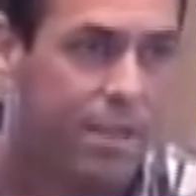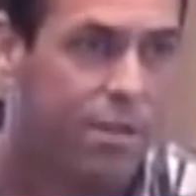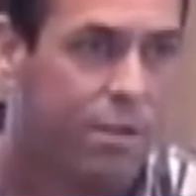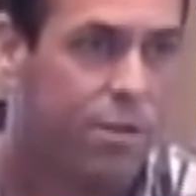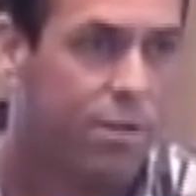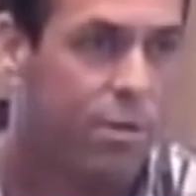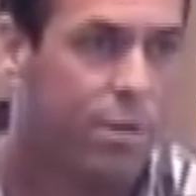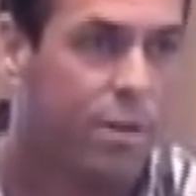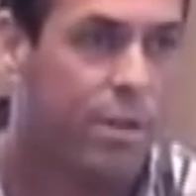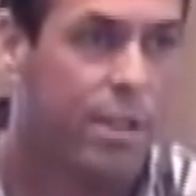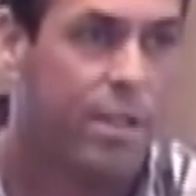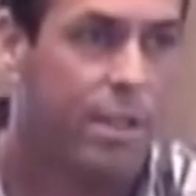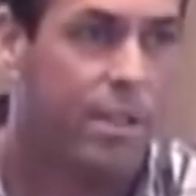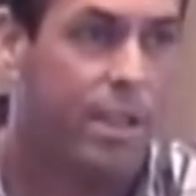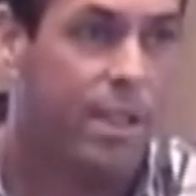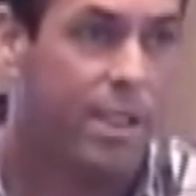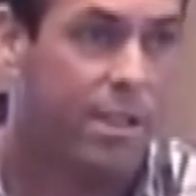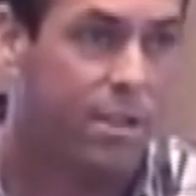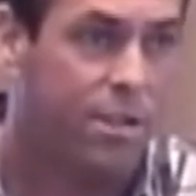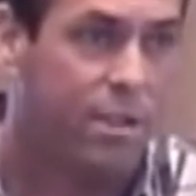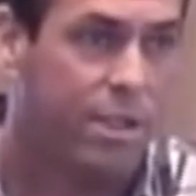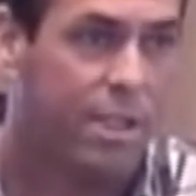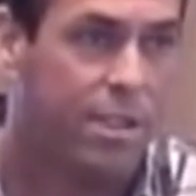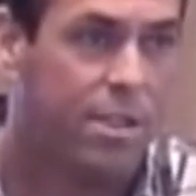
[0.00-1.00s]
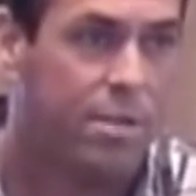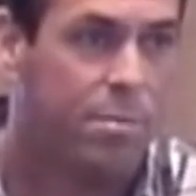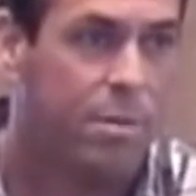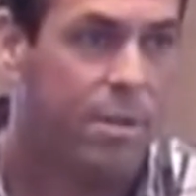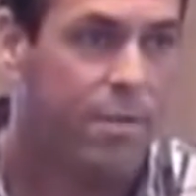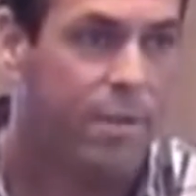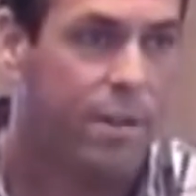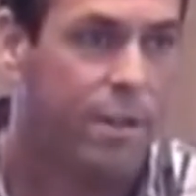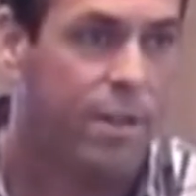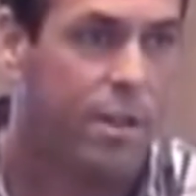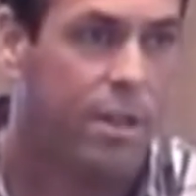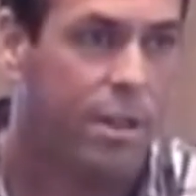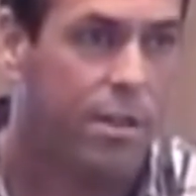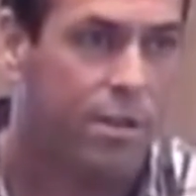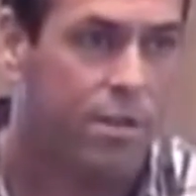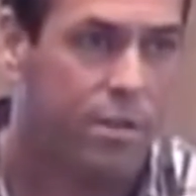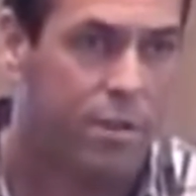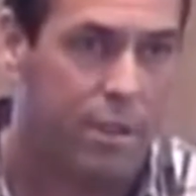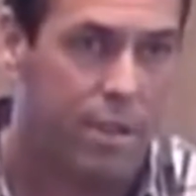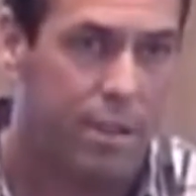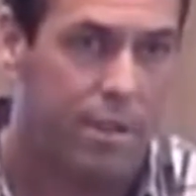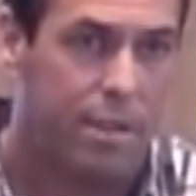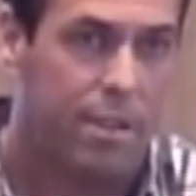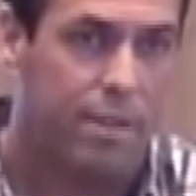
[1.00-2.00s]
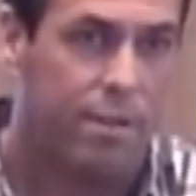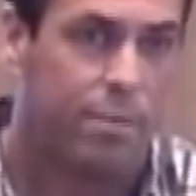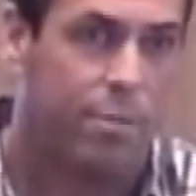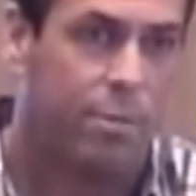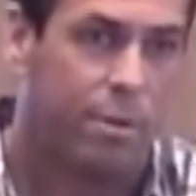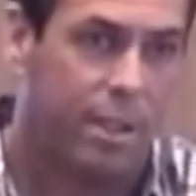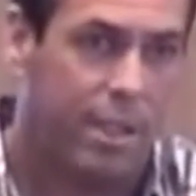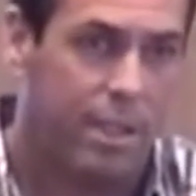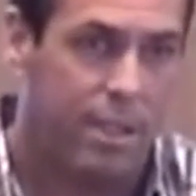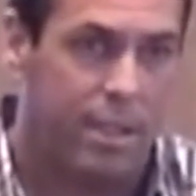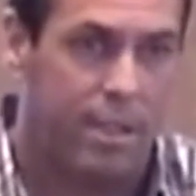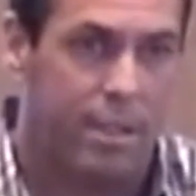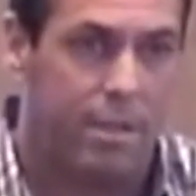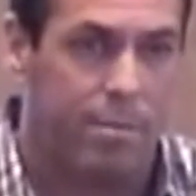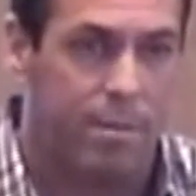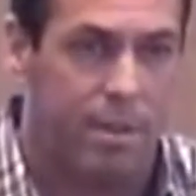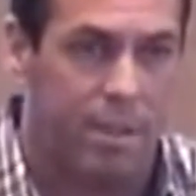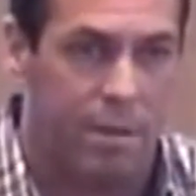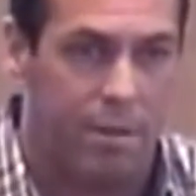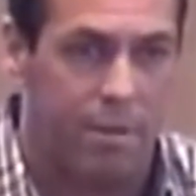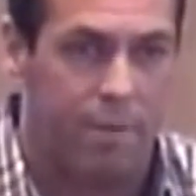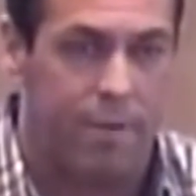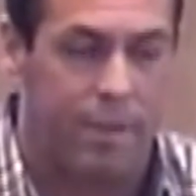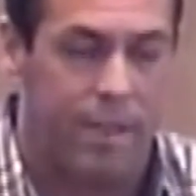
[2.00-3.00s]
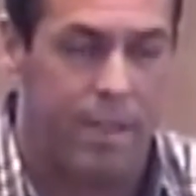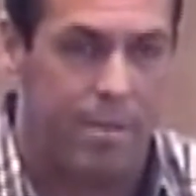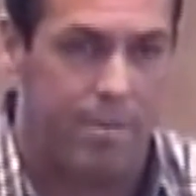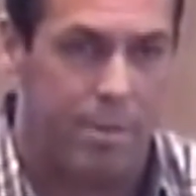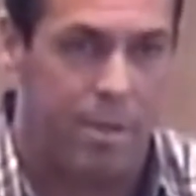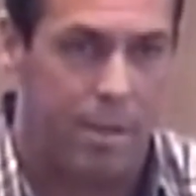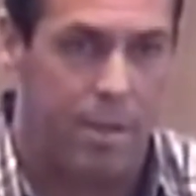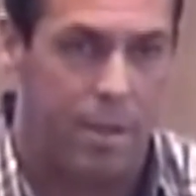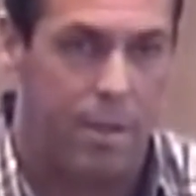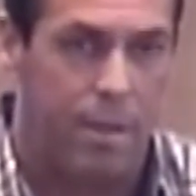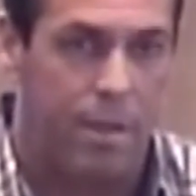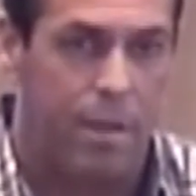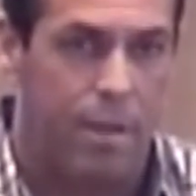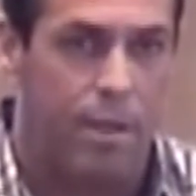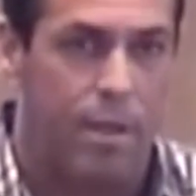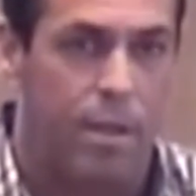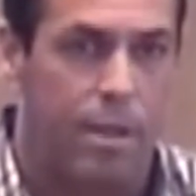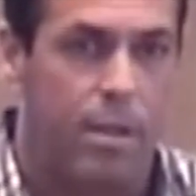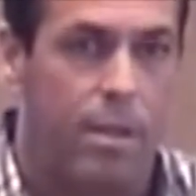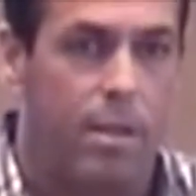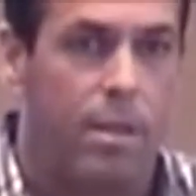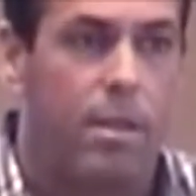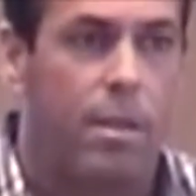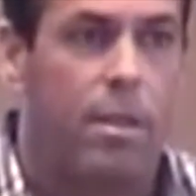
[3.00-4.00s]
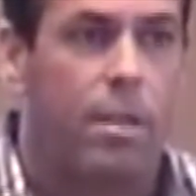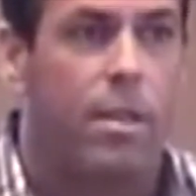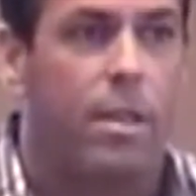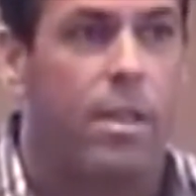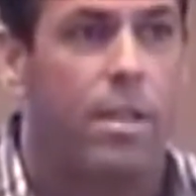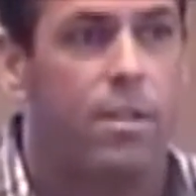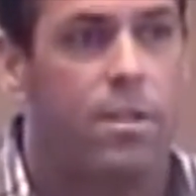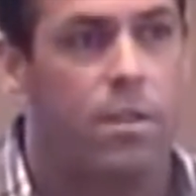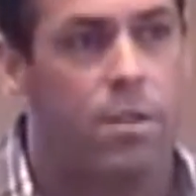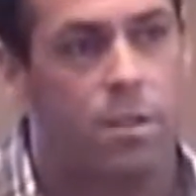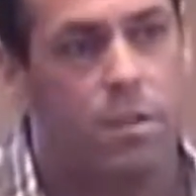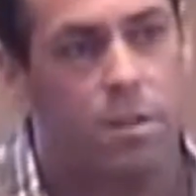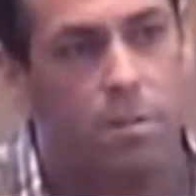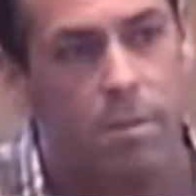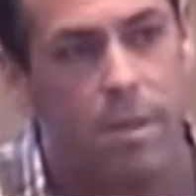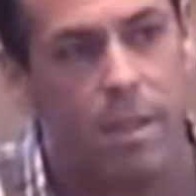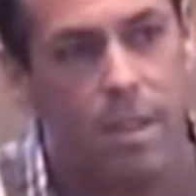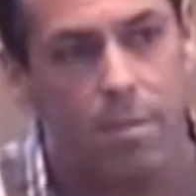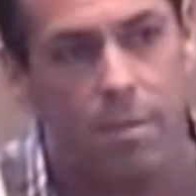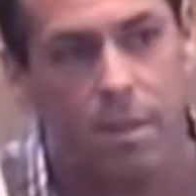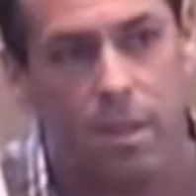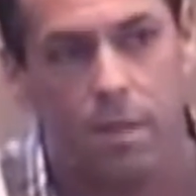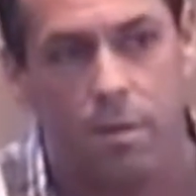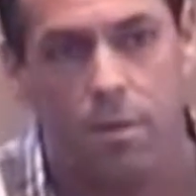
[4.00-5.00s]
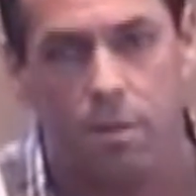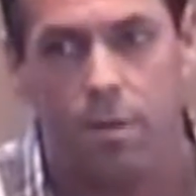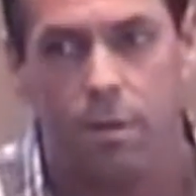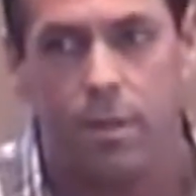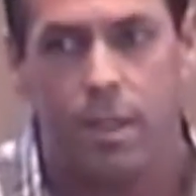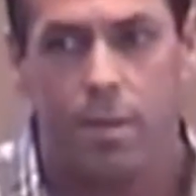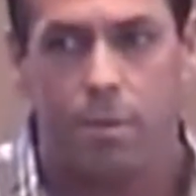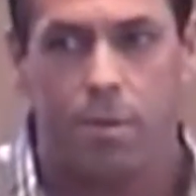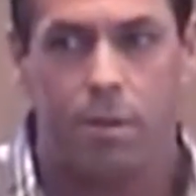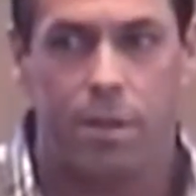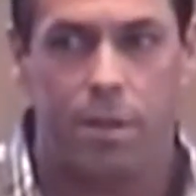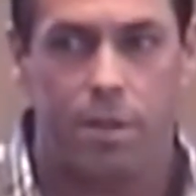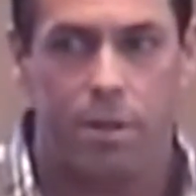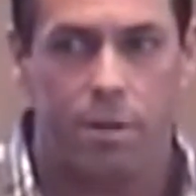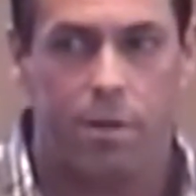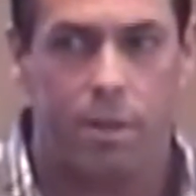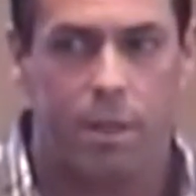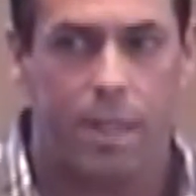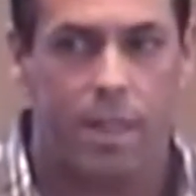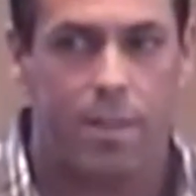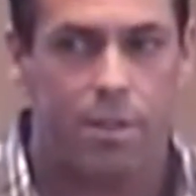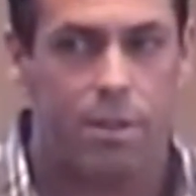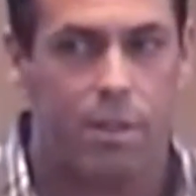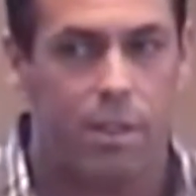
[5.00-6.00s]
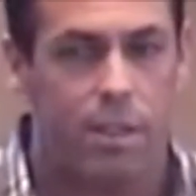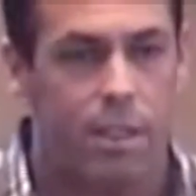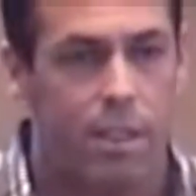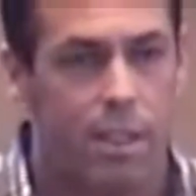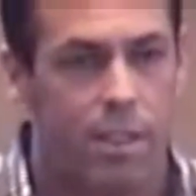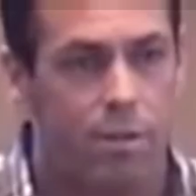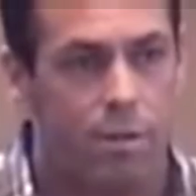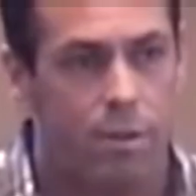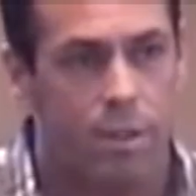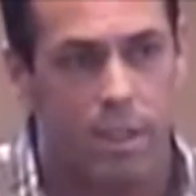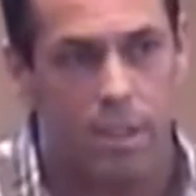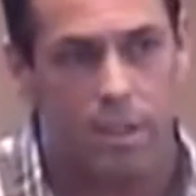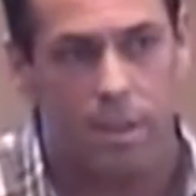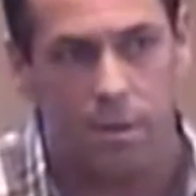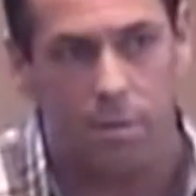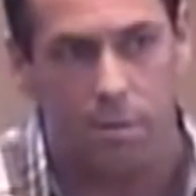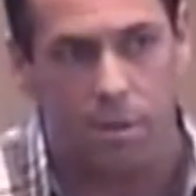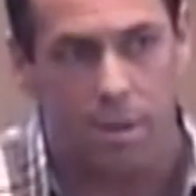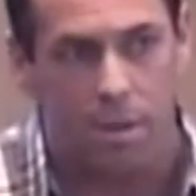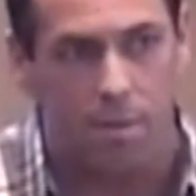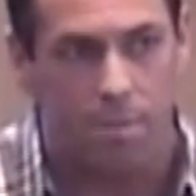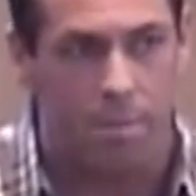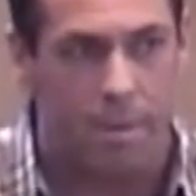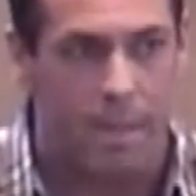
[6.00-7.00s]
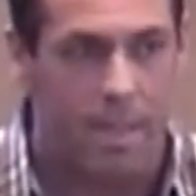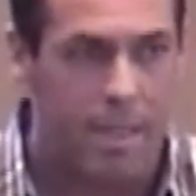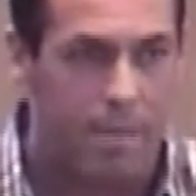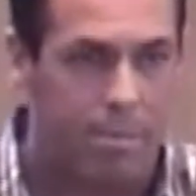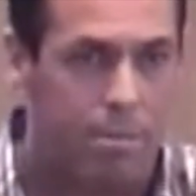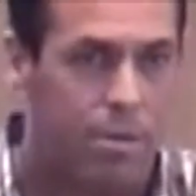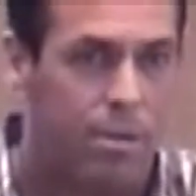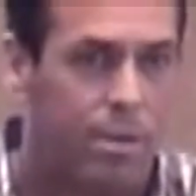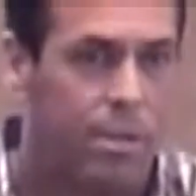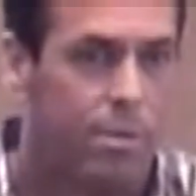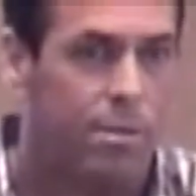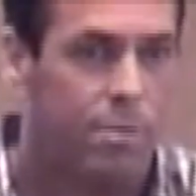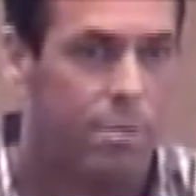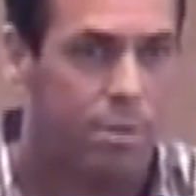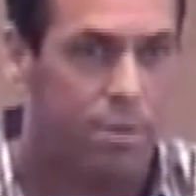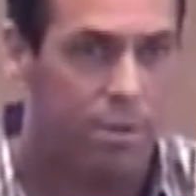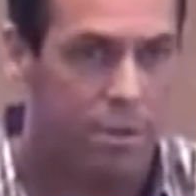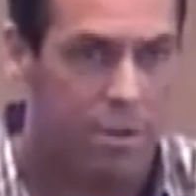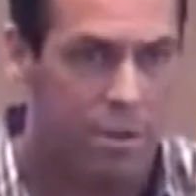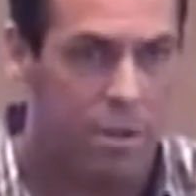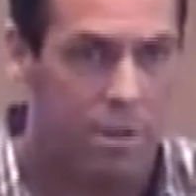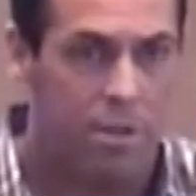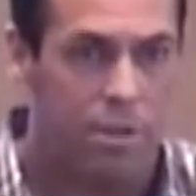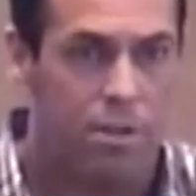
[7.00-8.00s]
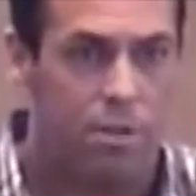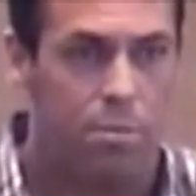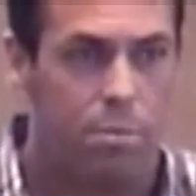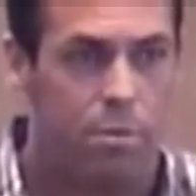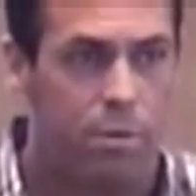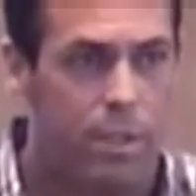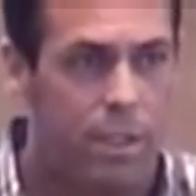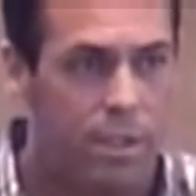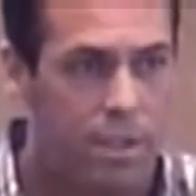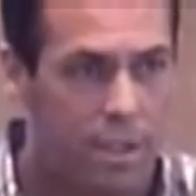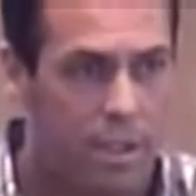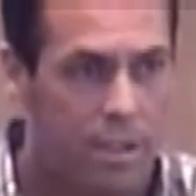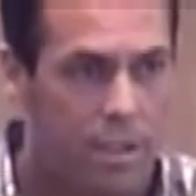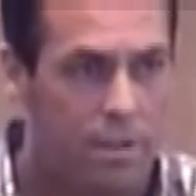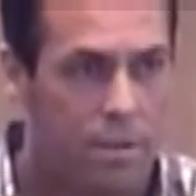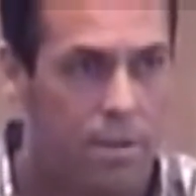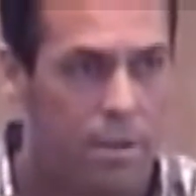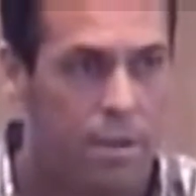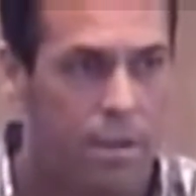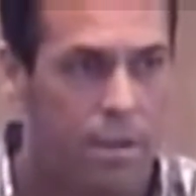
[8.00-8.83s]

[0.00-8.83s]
story, and judged me very harshly because of what I did to my own family. And so to me, I'm like going, okay, well then you're actually contradicting what the Bible and the church is preaching.